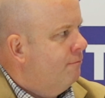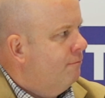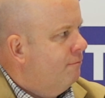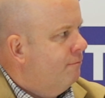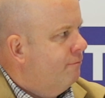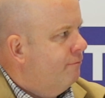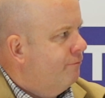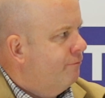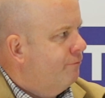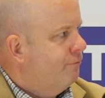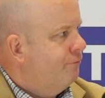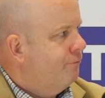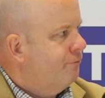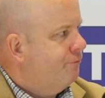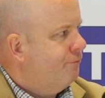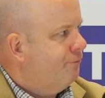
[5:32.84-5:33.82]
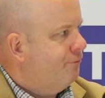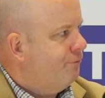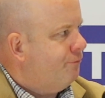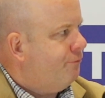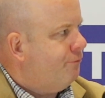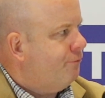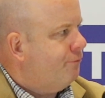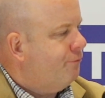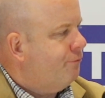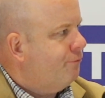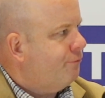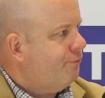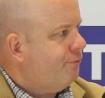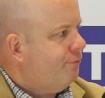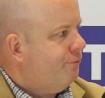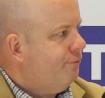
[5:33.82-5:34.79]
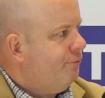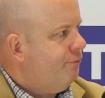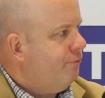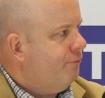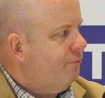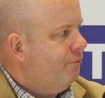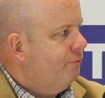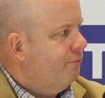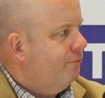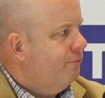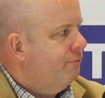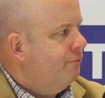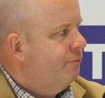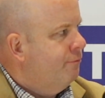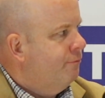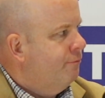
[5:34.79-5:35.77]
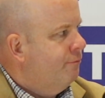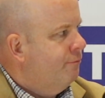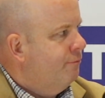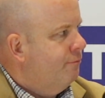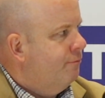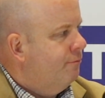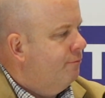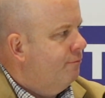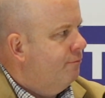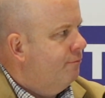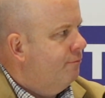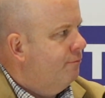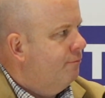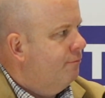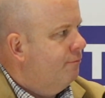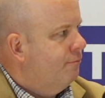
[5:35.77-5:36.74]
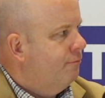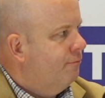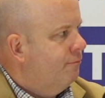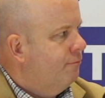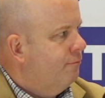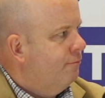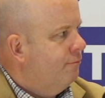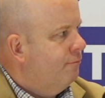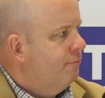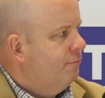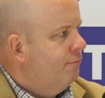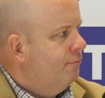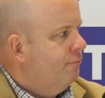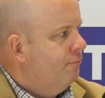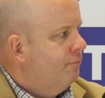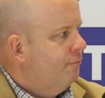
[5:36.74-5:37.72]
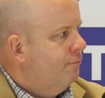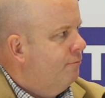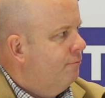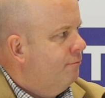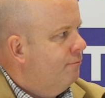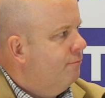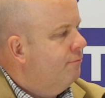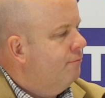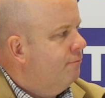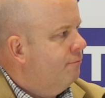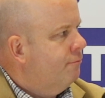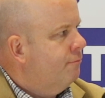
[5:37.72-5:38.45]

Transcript: (not speaking)